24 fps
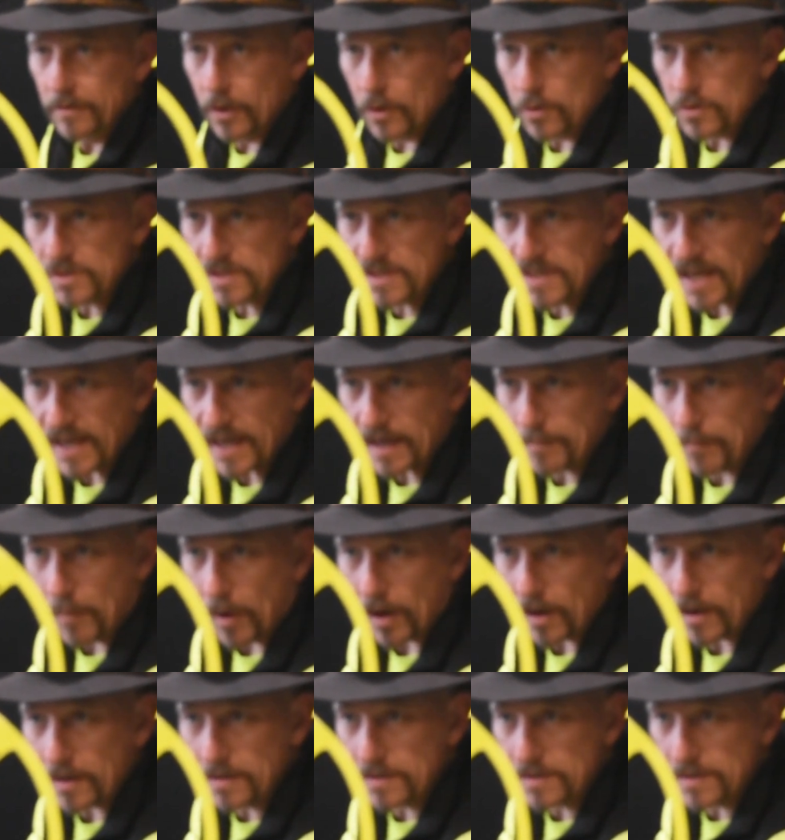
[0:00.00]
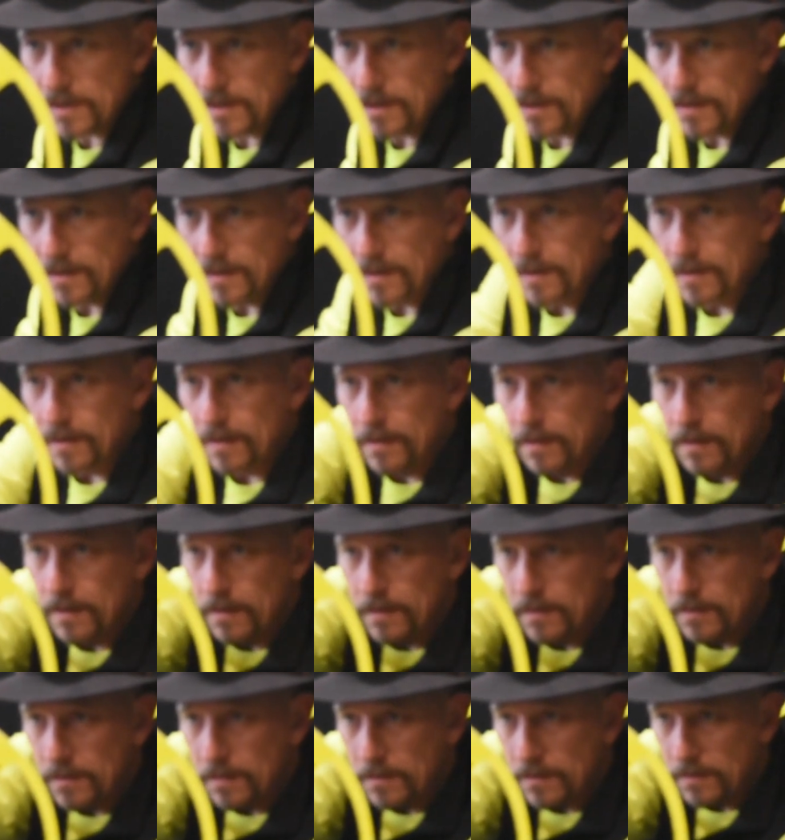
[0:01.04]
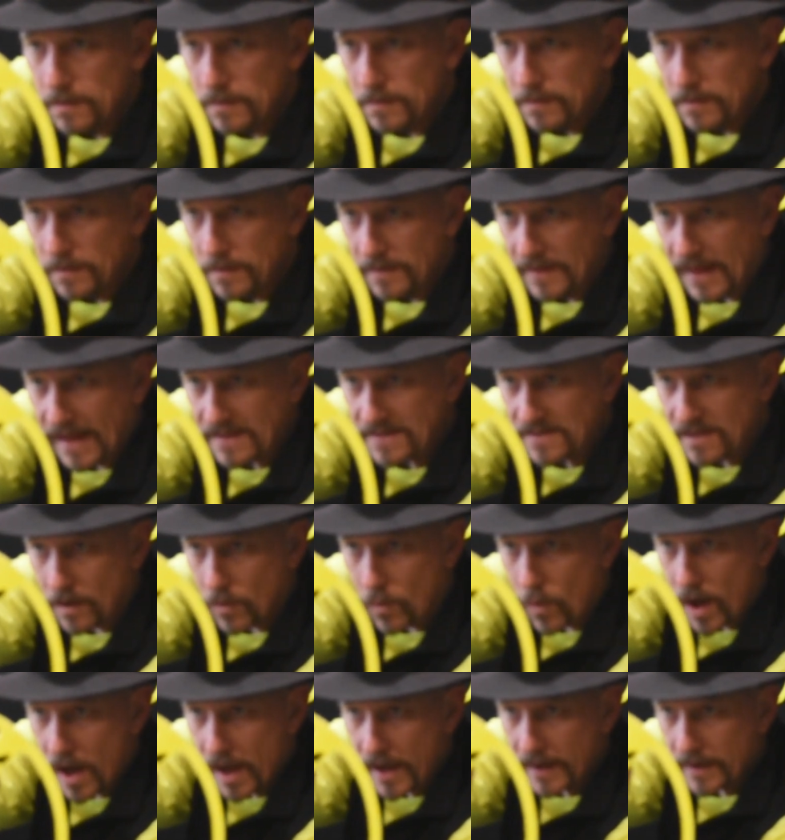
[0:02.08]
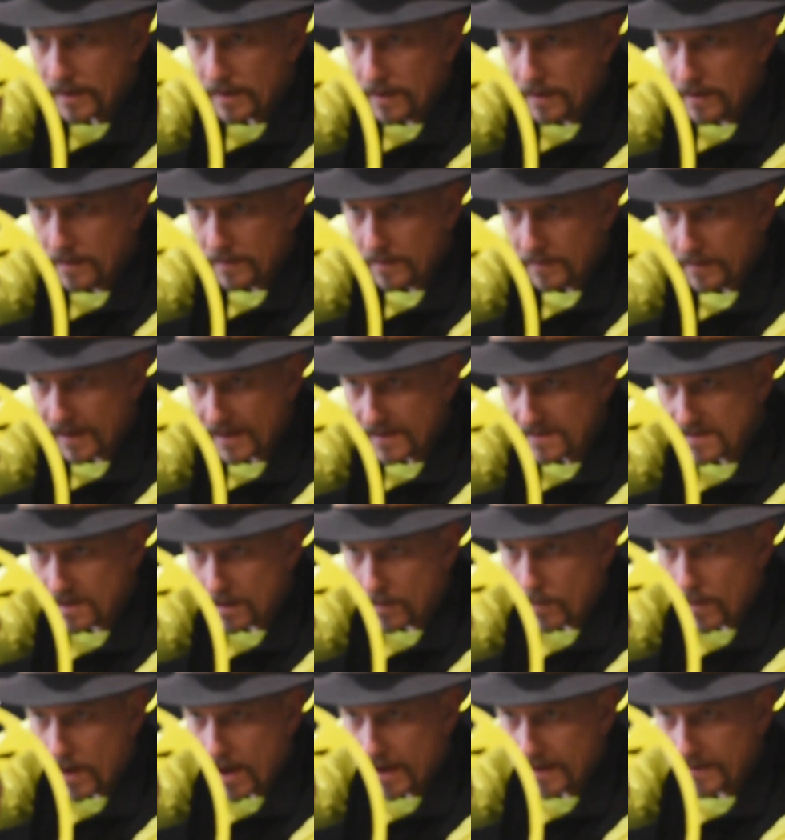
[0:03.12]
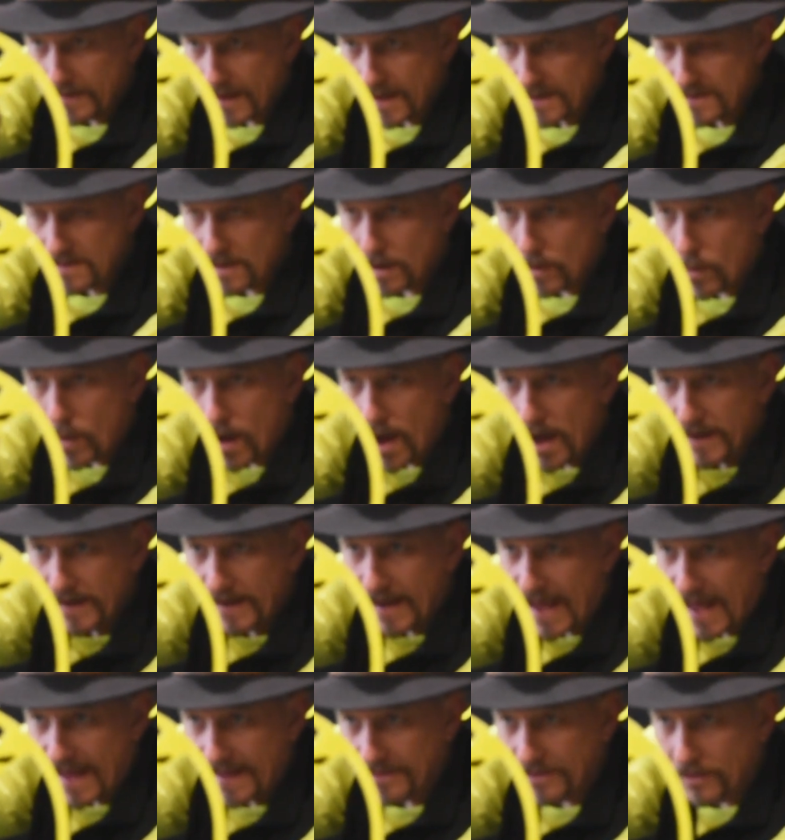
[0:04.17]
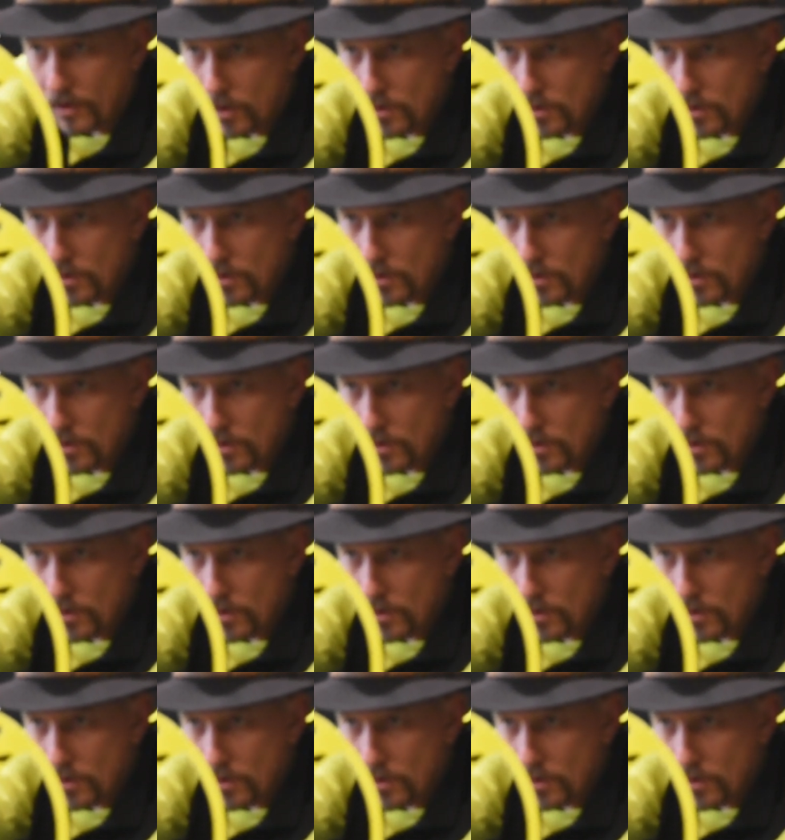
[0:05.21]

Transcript: those tick marks. That's how wide, that's how wide, that's how wide at